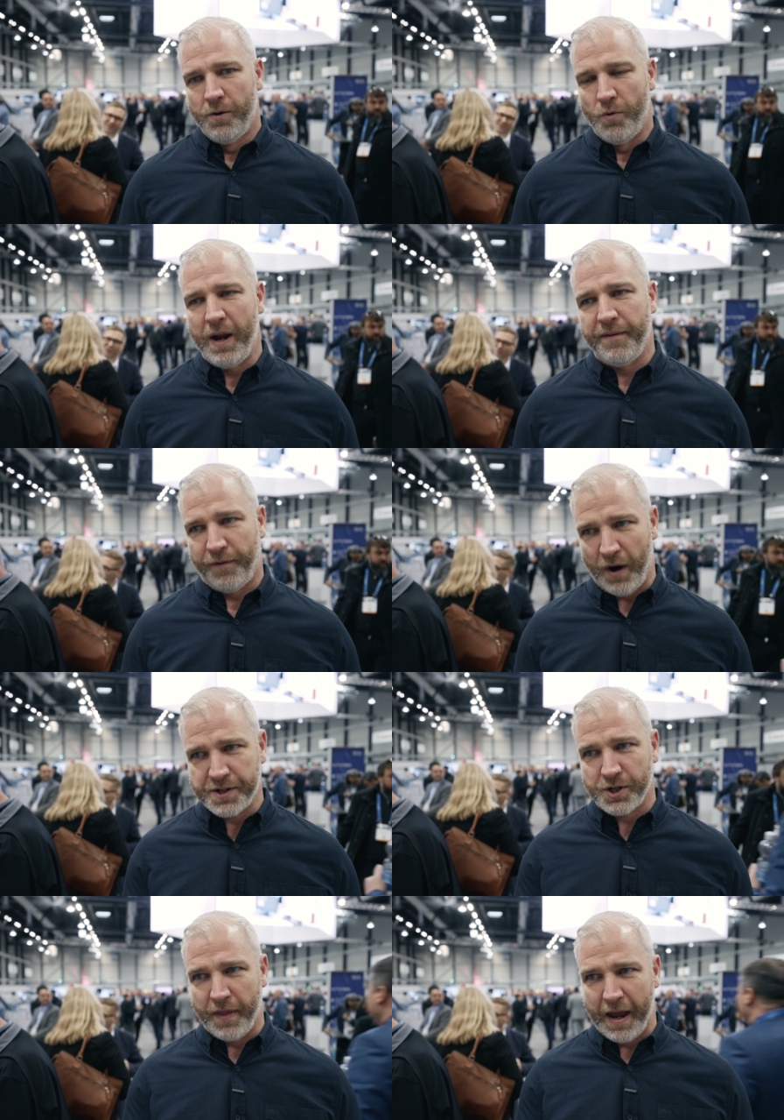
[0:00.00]
really for
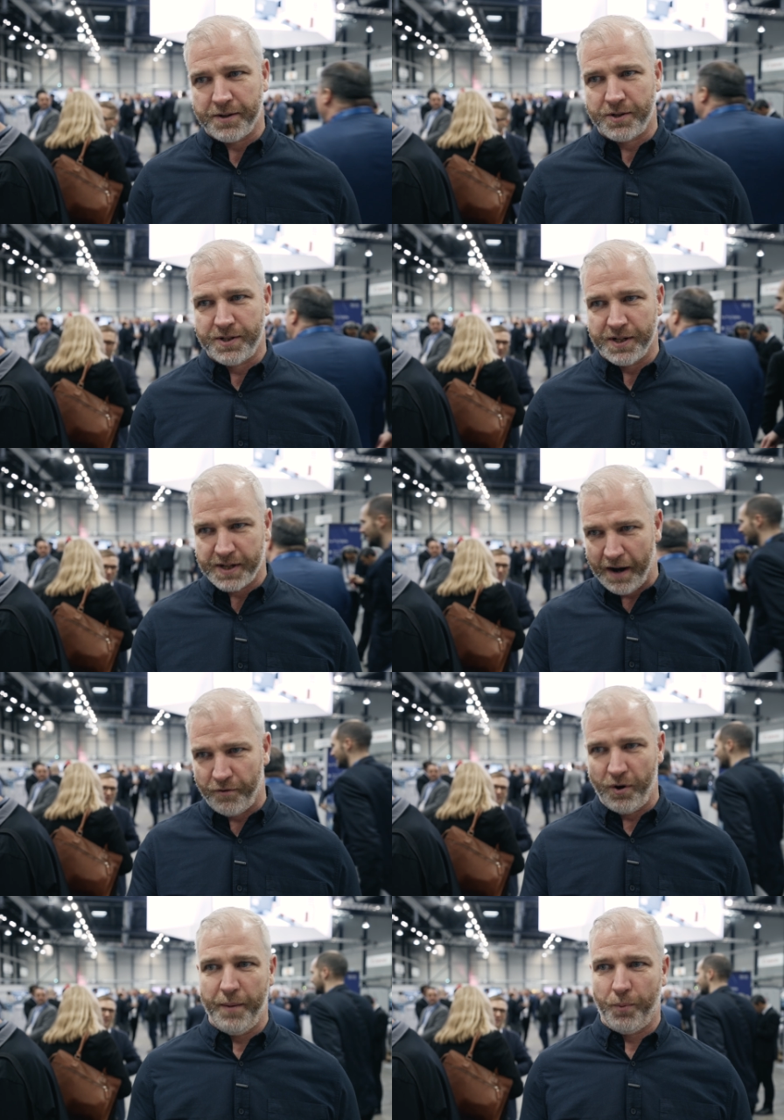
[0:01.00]
us on that
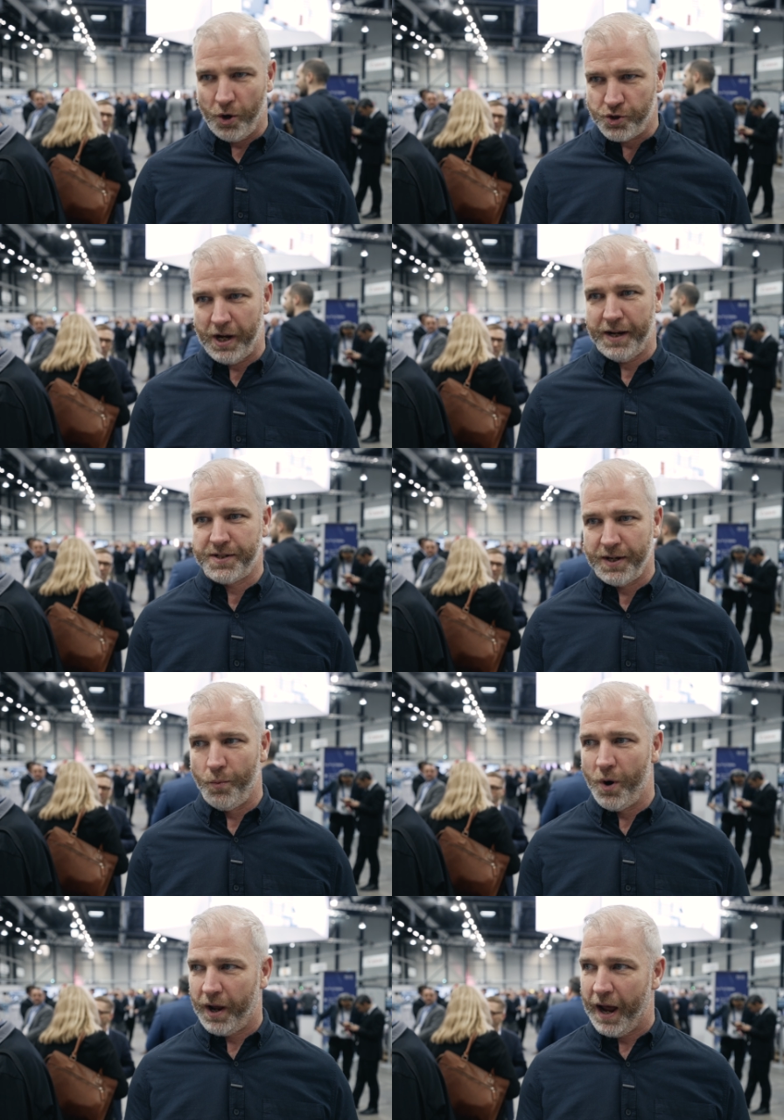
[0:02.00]
discovery project
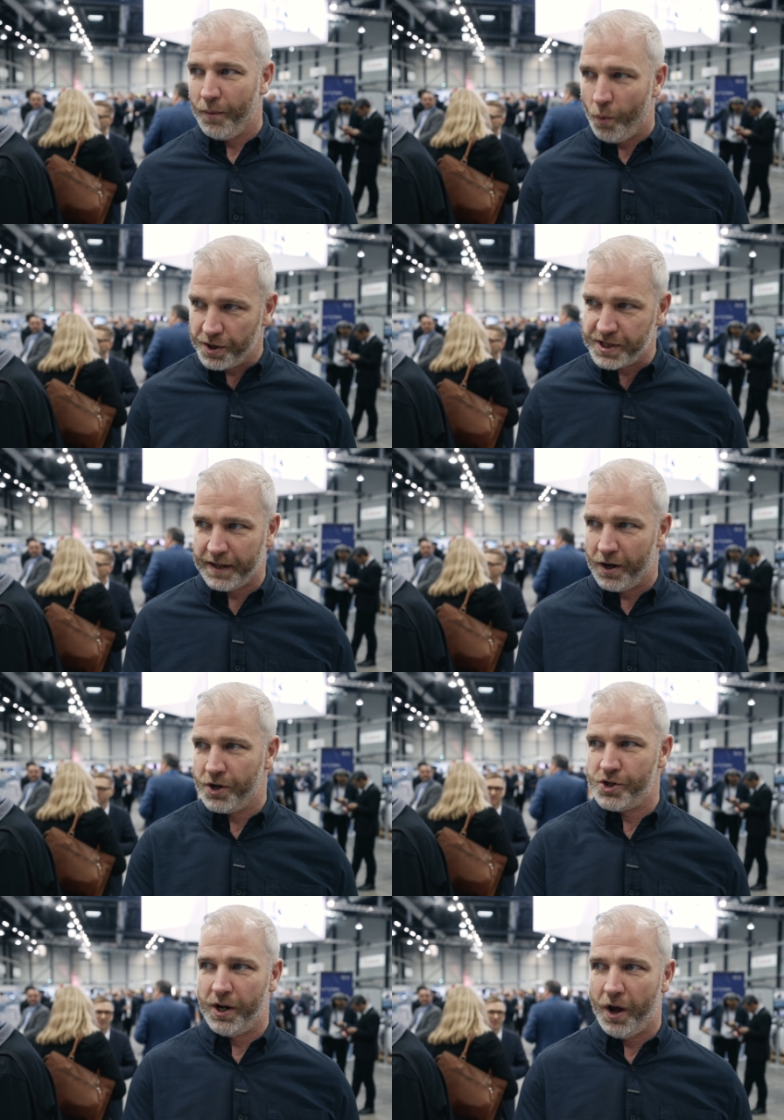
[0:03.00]
to work out what
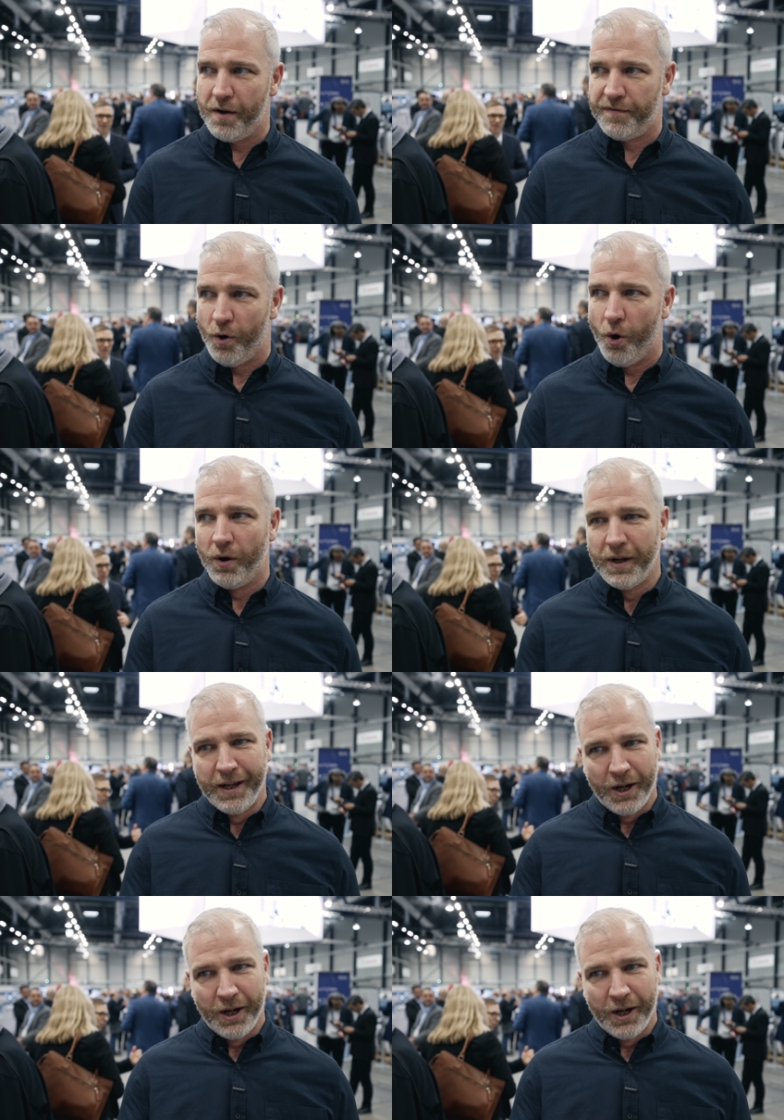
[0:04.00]
technology to go for,